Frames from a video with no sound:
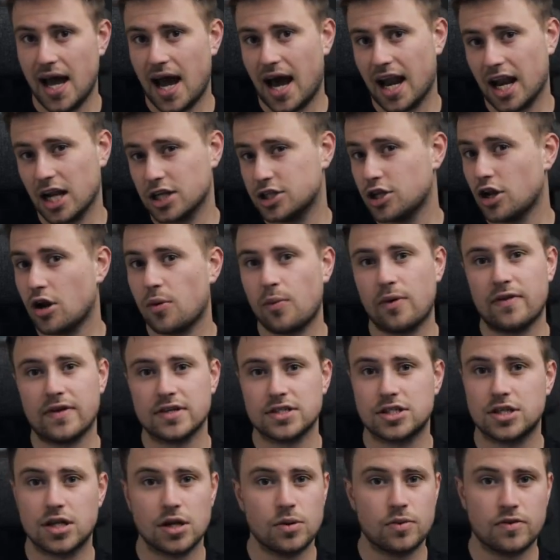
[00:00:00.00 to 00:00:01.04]
And I don't know whether
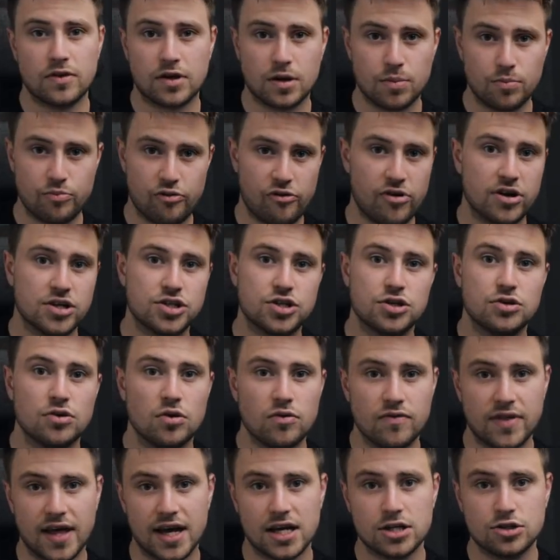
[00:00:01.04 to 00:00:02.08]
that's to do with the compression
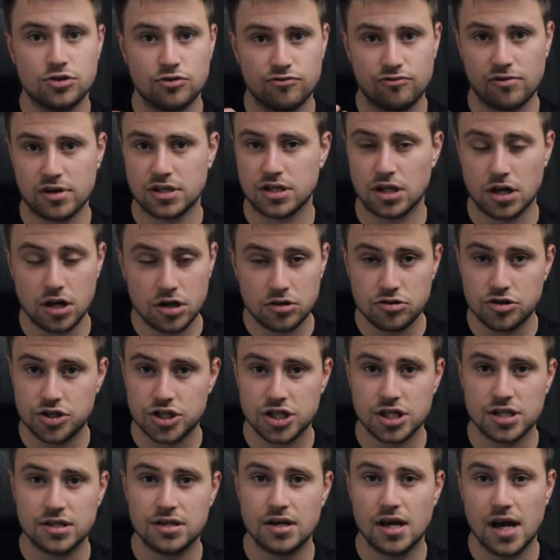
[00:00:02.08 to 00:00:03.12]
or the actual
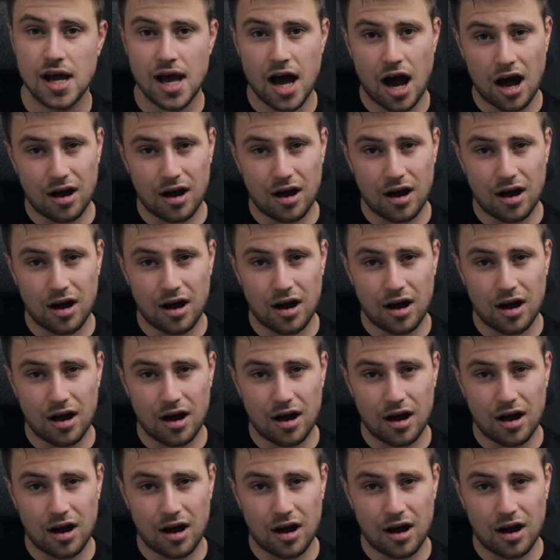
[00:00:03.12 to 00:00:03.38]
resolution.